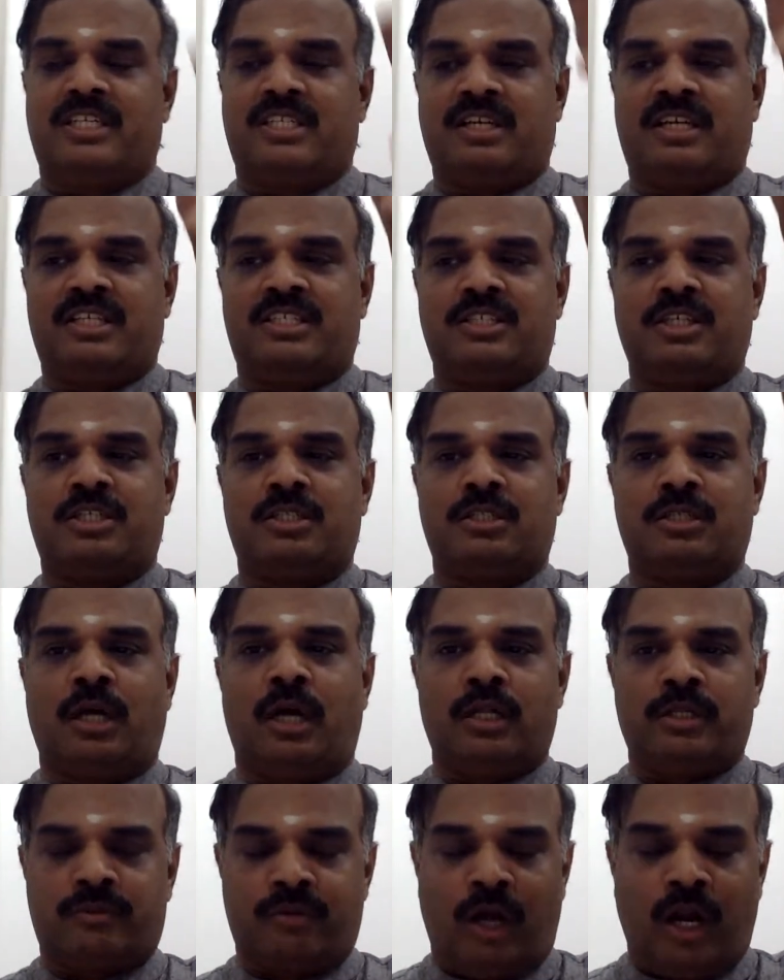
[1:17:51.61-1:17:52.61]
Just to
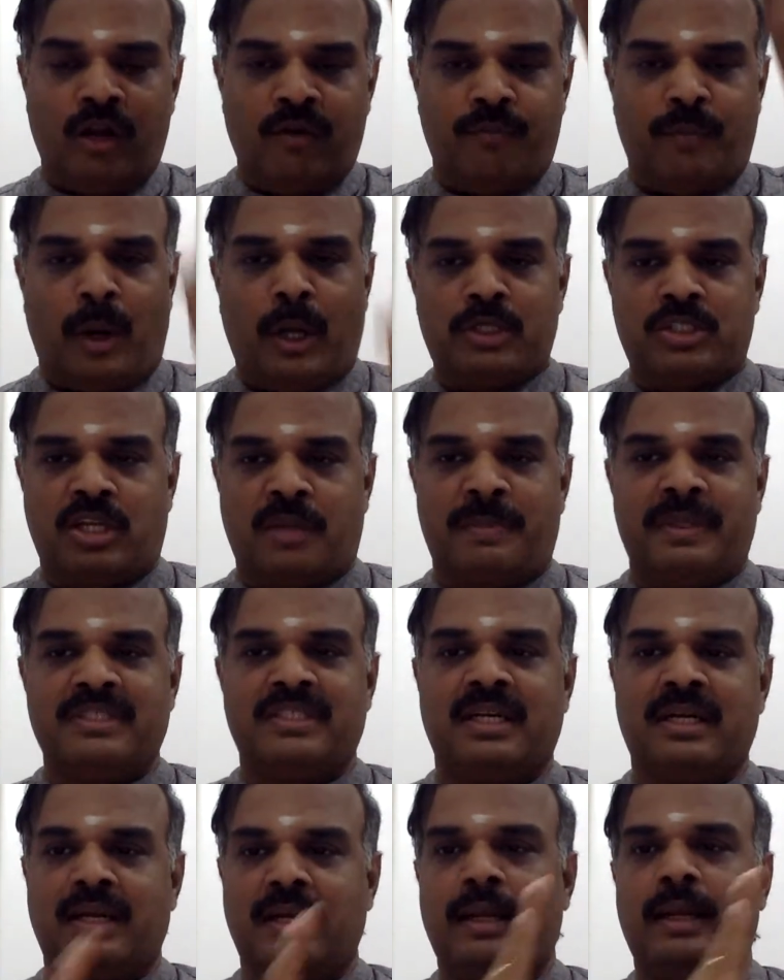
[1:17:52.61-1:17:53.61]
solve master
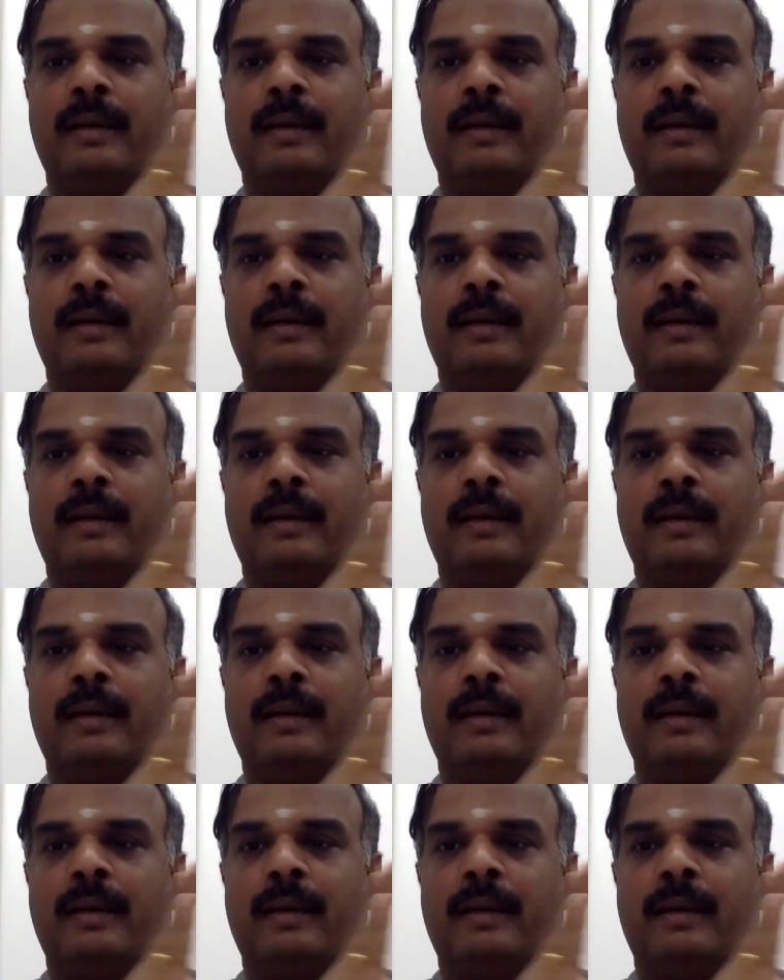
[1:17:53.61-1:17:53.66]
budget,